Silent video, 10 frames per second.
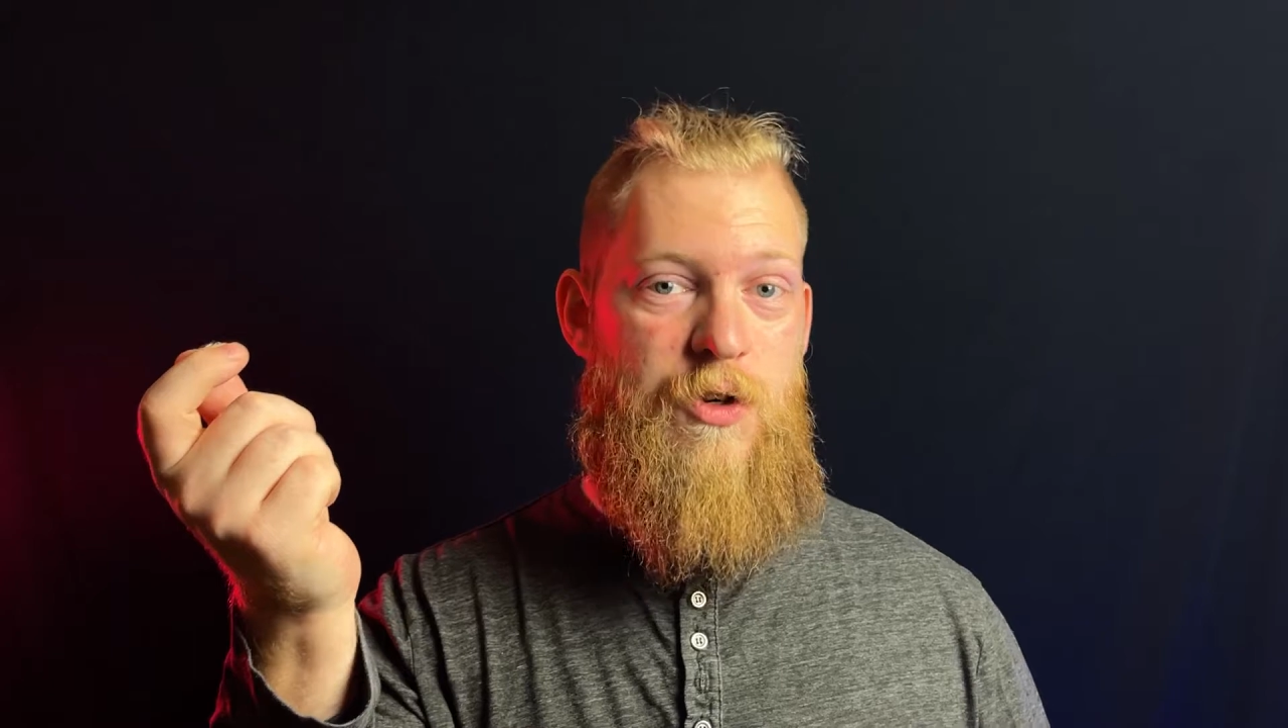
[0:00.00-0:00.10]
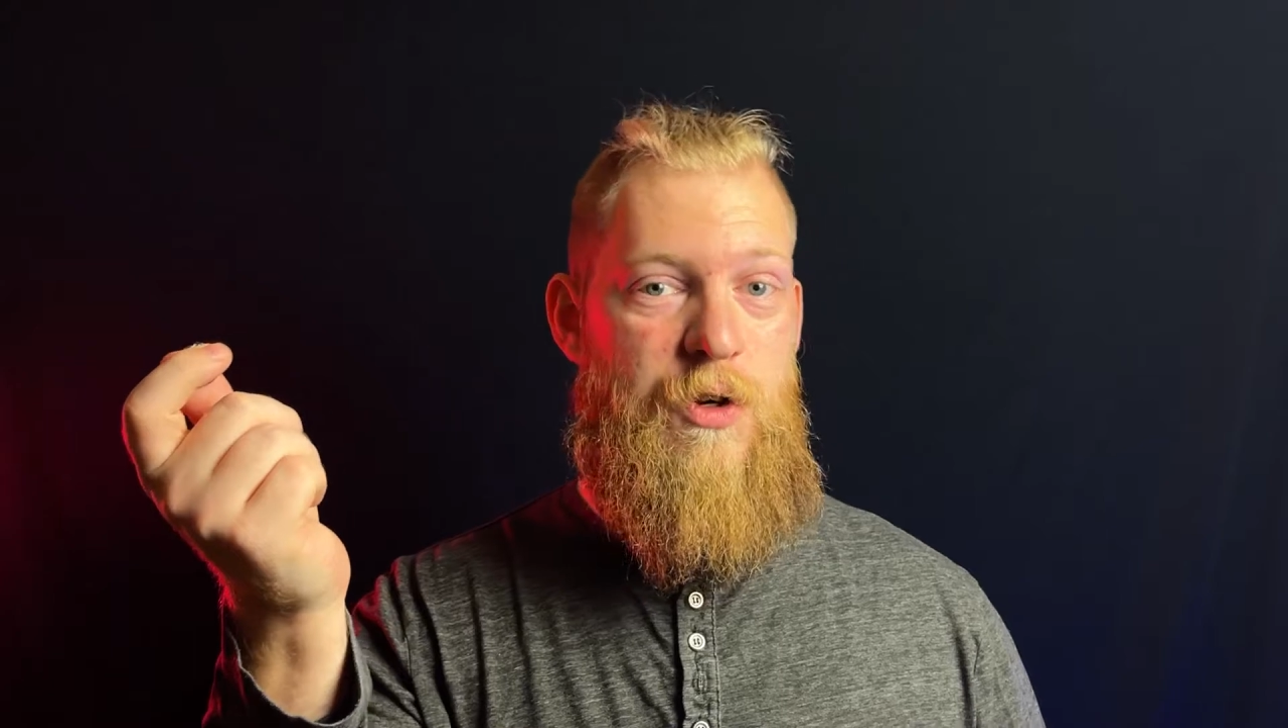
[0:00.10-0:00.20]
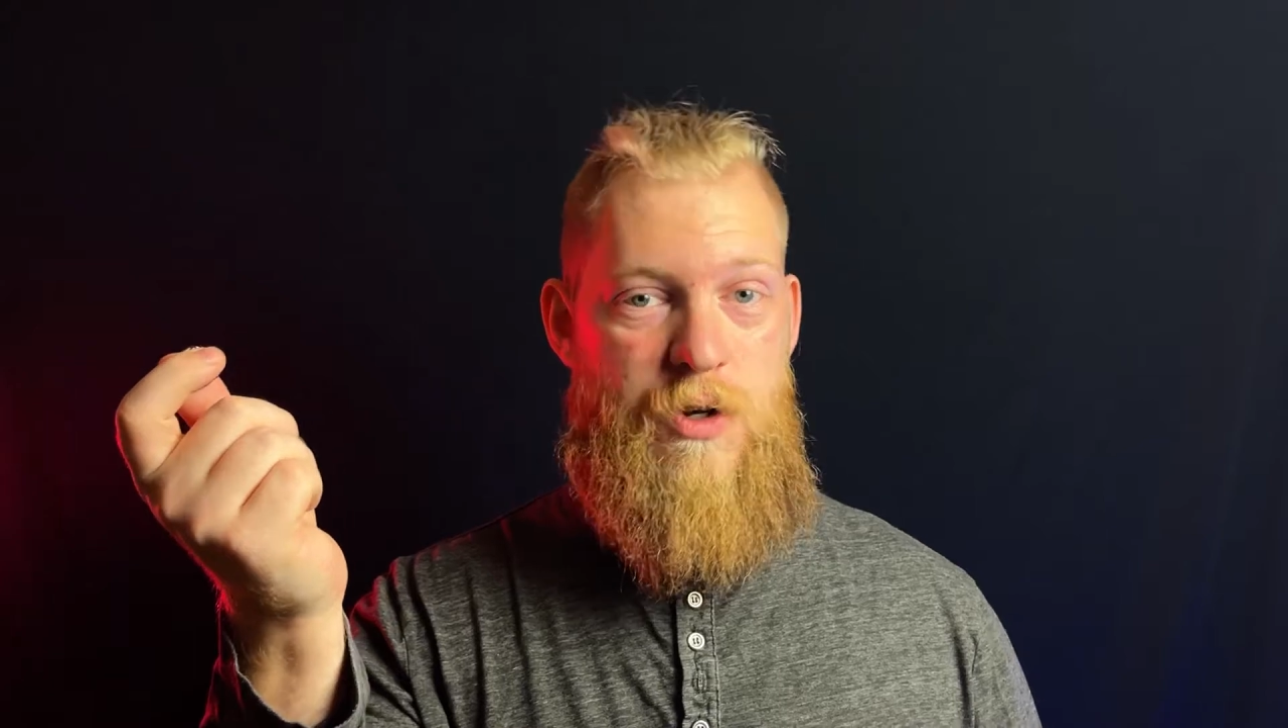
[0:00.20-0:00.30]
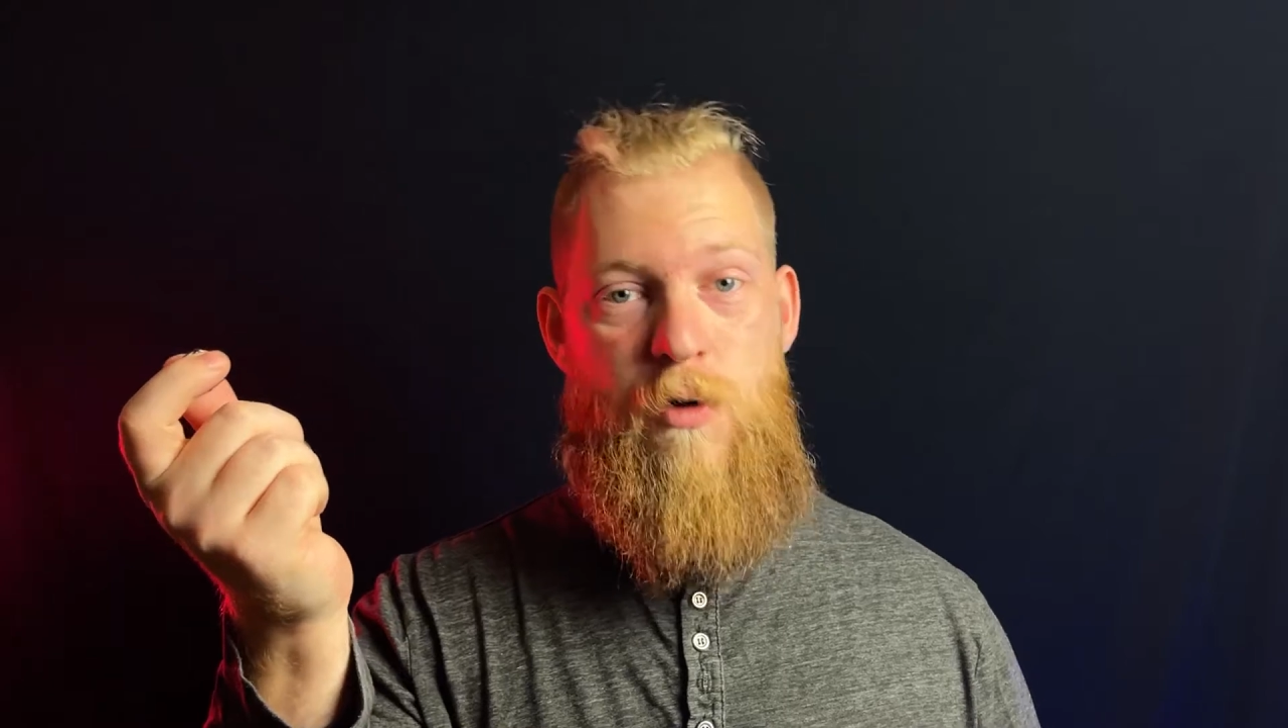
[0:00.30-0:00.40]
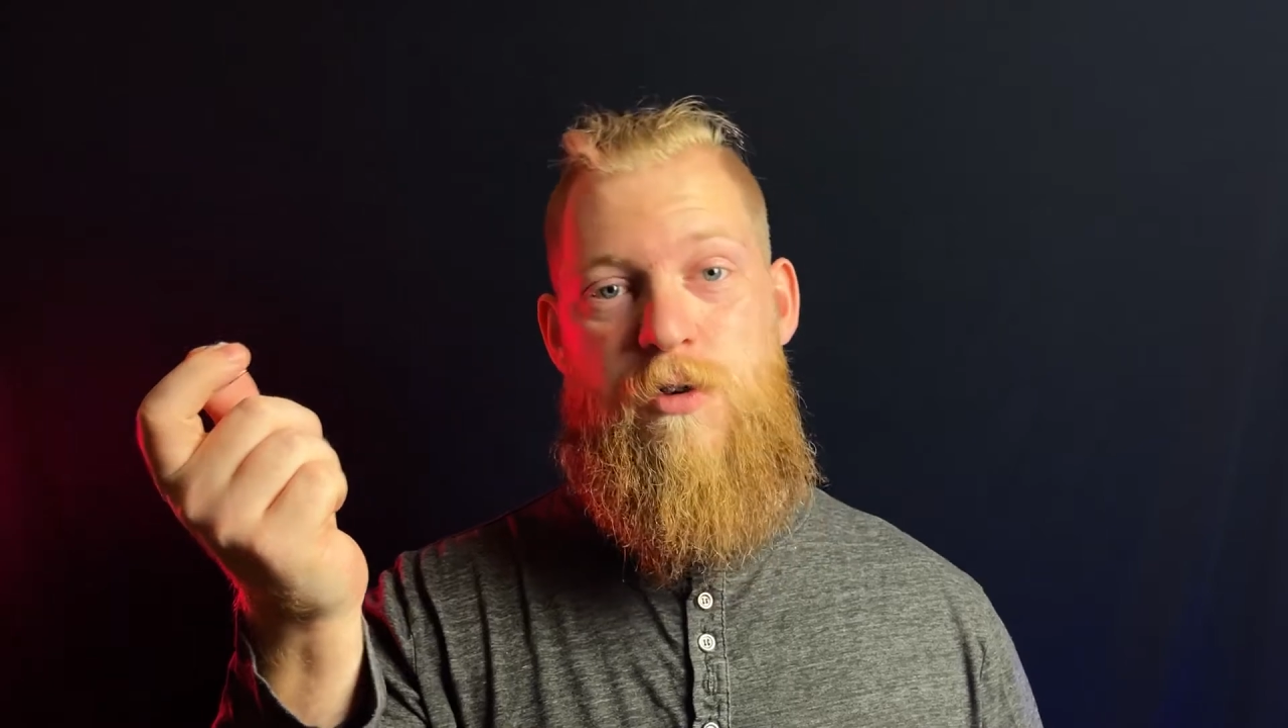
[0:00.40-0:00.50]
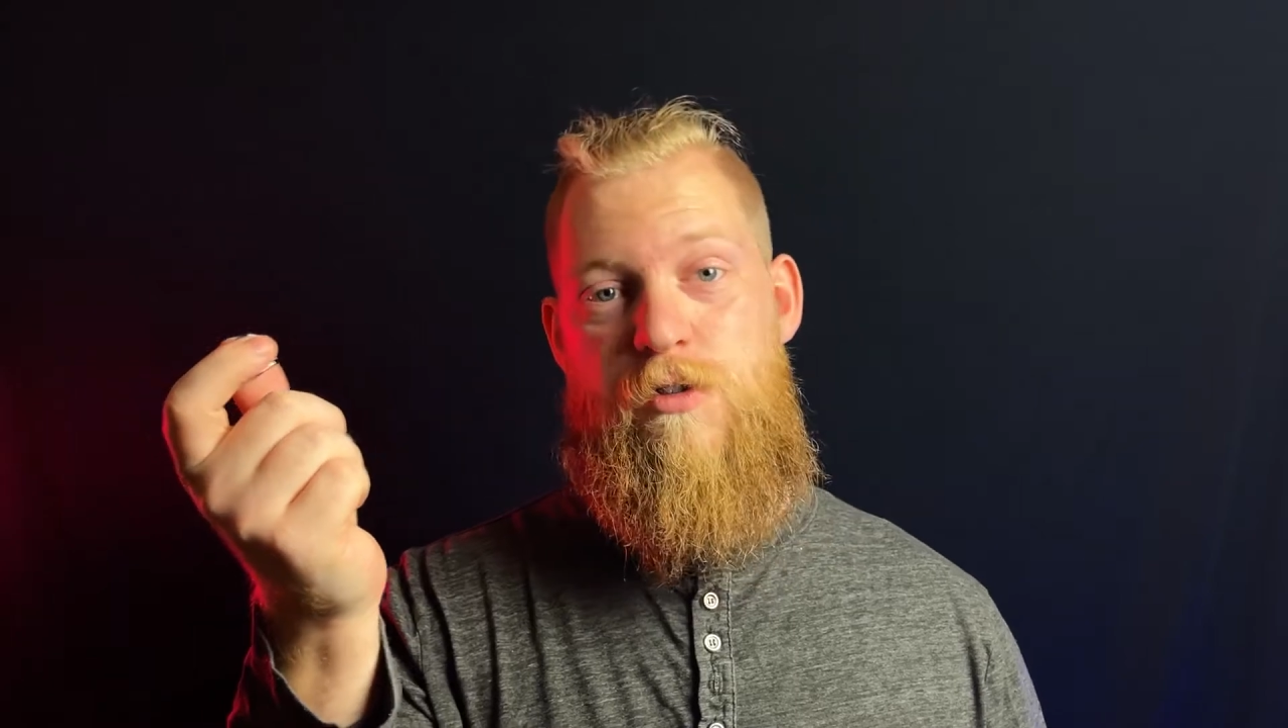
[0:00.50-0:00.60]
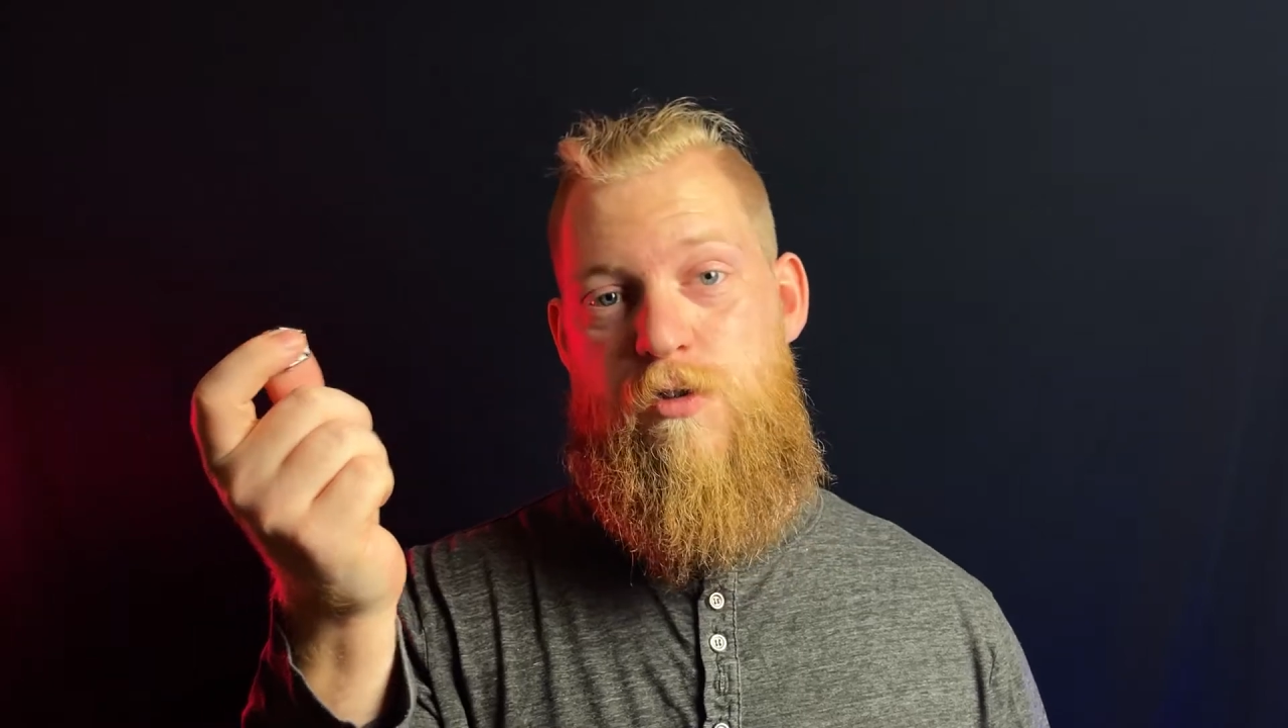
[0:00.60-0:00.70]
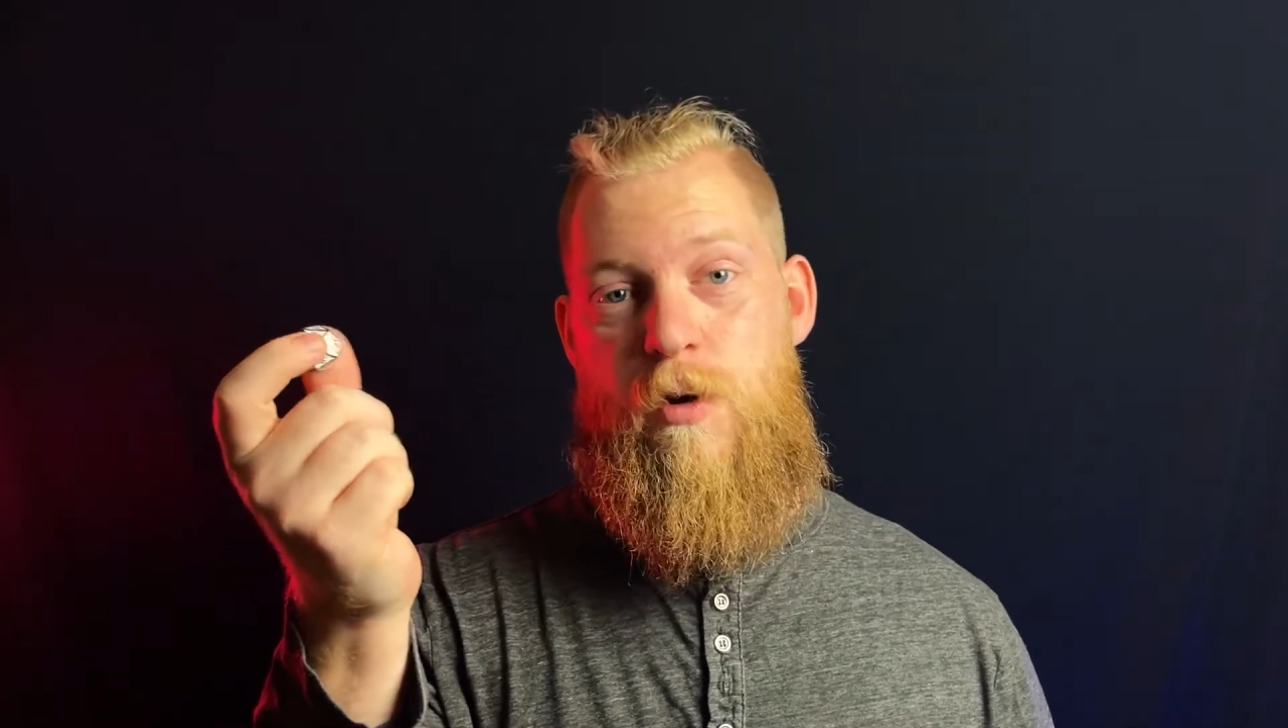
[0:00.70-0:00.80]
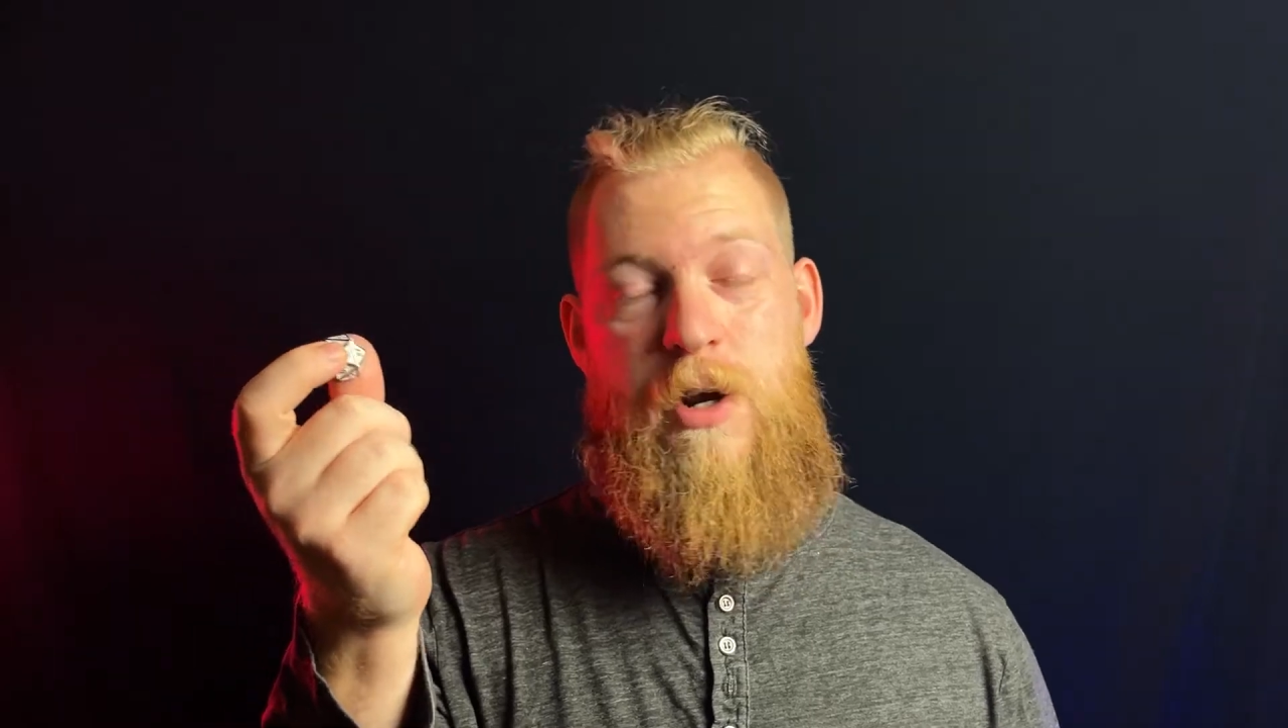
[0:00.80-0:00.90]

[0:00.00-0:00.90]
so you don't destroy